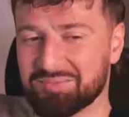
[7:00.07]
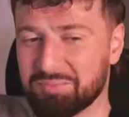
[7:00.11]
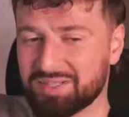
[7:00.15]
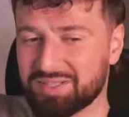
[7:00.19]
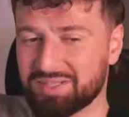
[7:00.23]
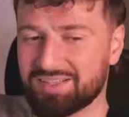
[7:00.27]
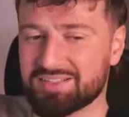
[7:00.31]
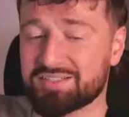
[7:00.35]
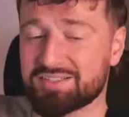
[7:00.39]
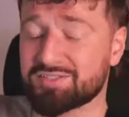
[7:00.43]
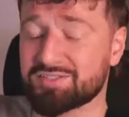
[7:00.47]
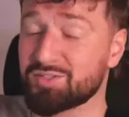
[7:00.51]
But
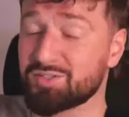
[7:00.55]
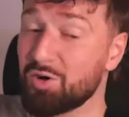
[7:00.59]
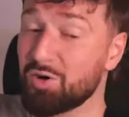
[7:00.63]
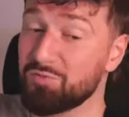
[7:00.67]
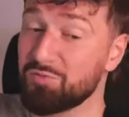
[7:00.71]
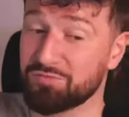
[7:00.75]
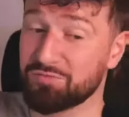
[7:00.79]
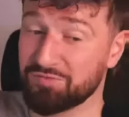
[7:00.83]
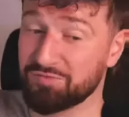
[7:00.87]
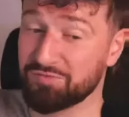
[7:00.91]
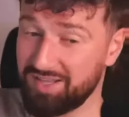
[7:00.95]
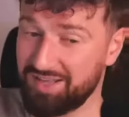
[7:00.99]
the stone
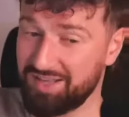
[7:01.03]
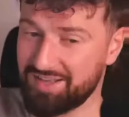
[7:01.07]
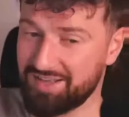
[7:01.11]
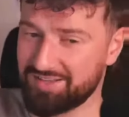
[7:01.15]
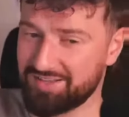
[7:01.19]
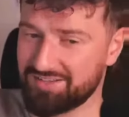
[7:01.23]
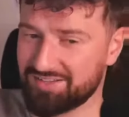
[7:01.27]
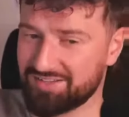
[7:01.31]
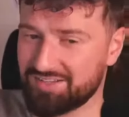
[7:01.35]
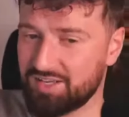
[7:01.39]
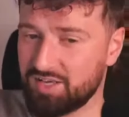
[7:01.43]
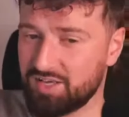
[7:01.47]

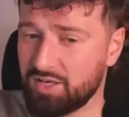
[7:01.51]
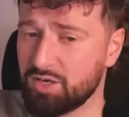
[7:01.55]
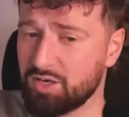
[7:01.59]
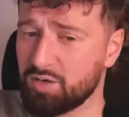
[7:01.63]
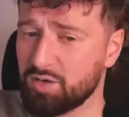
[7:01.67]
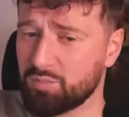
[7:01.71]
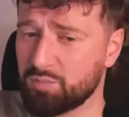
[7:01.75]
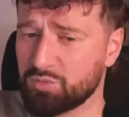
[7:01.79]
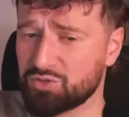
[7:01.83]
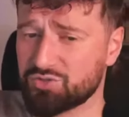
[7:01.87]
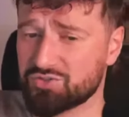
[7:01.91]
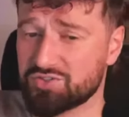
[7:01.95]
fled.
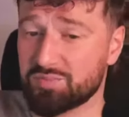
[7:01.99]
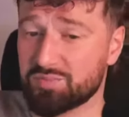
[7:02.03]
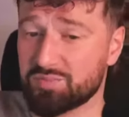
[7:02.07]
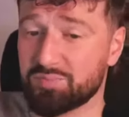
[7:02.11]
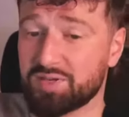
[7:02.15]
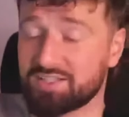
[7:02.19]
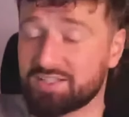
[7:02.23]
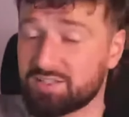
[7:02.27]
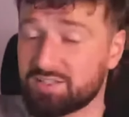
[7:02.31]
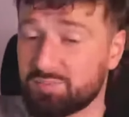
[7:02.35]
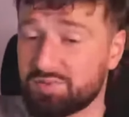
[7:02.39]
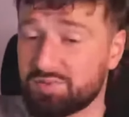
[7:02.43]
Musa
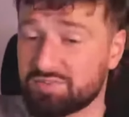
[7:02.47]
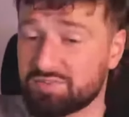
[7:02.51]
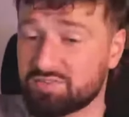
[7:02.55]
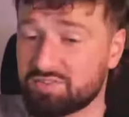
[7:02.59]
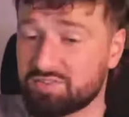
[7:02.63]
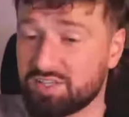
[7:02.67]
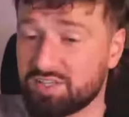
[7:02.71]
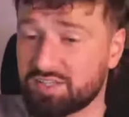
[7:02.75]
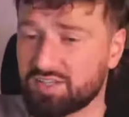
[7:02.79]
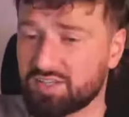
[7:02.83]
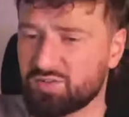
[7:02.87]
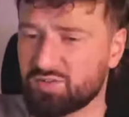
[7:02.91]
picked up his
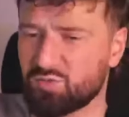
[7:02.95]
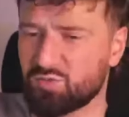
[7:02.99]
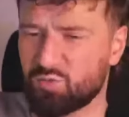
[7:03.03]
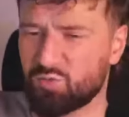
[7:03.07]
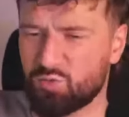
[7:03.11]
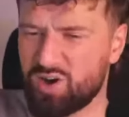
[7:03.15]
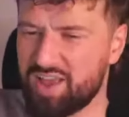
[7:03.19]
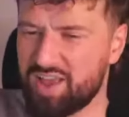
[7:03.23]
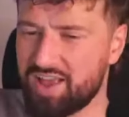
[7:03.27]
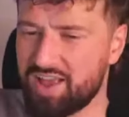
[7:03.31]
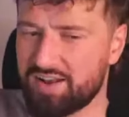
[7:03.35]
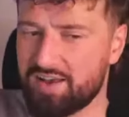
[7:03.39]
stick and
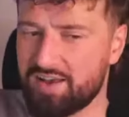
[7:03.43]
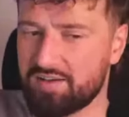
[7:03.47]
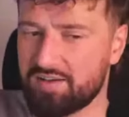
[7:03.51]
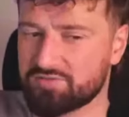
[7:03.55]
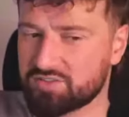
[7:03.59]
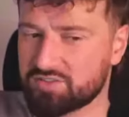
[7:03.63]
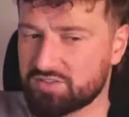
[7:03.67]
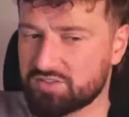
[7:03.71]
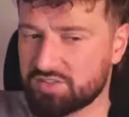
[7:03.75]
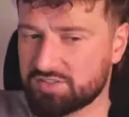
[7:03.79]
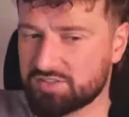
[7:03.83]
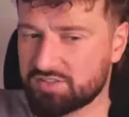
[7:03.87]
ran
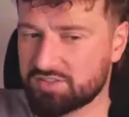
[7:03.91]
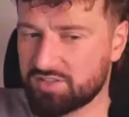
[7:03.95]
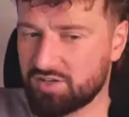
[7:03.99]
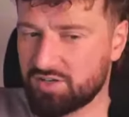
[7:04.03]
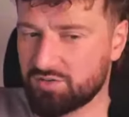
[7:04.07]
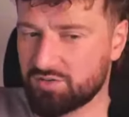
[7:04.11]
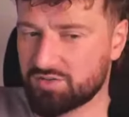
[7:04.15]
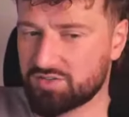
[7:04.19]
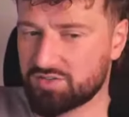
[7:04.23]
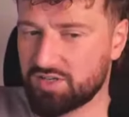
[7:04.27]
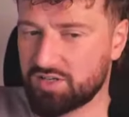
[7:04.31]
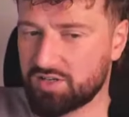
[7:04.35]
after the
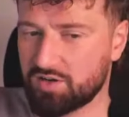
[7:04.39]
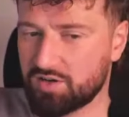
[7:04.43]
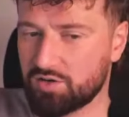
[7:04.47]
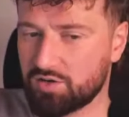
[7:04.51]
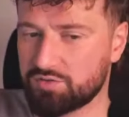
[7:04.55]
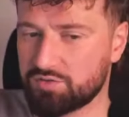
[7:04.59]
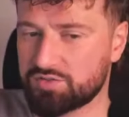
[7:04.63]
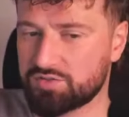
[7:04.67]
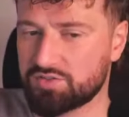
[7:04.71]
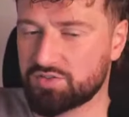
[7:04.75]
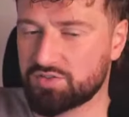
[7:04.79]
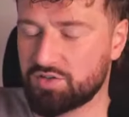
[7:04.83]
stone, saying, "O
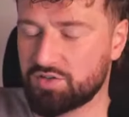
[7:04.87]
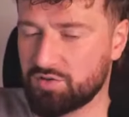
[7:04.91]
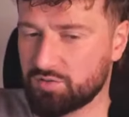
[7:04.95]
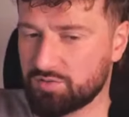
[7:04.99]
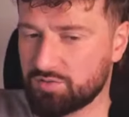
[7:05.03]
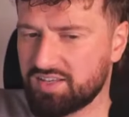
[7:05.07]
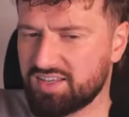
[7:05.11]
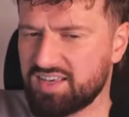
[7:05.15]
stone,